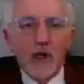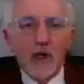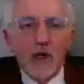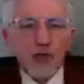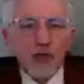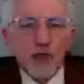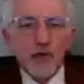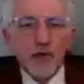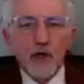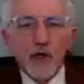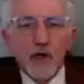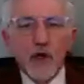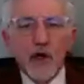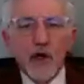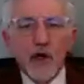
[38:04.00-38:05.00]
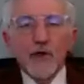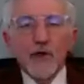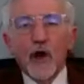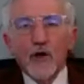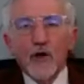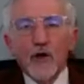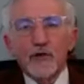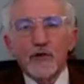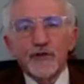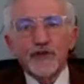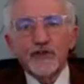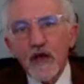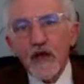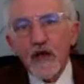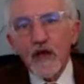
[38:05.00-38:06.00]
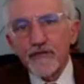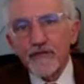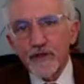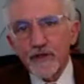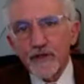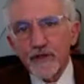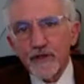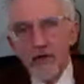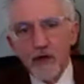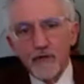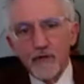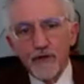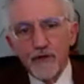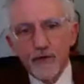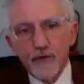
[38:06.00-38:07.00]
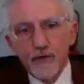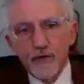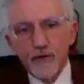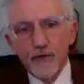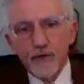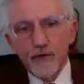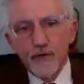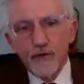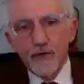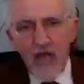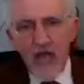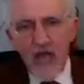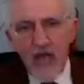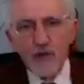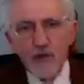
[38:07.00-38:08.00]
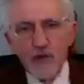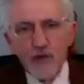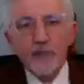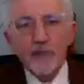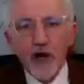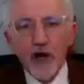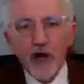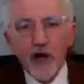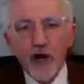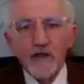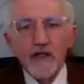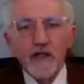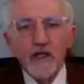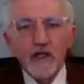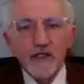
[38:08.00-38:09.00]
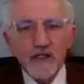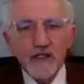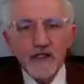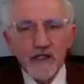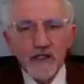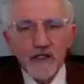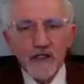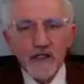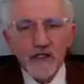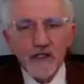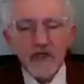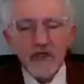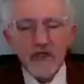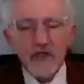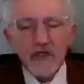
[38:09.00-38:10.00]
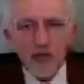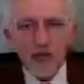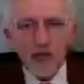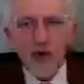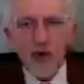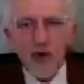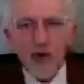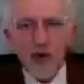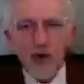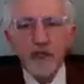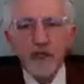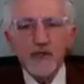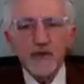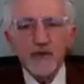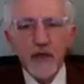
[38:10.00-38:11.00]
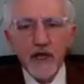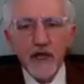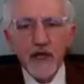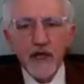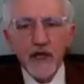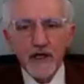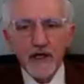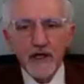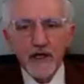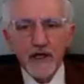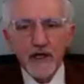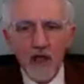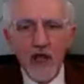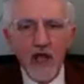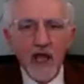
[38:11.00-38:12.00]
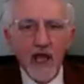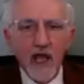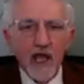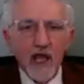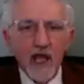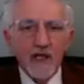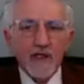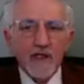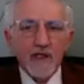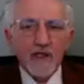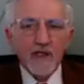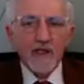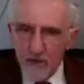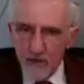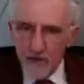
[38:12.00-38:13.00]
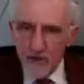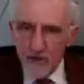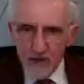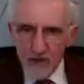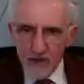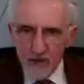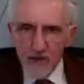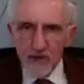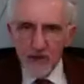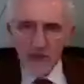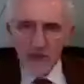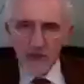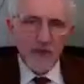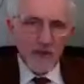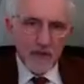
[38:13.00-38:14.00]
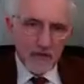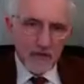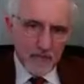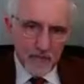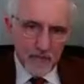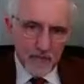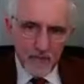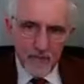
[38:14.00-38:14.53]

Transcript: So under Article 7 of the Rome Statute, apartheid is listed as a crime against humanity, and this is the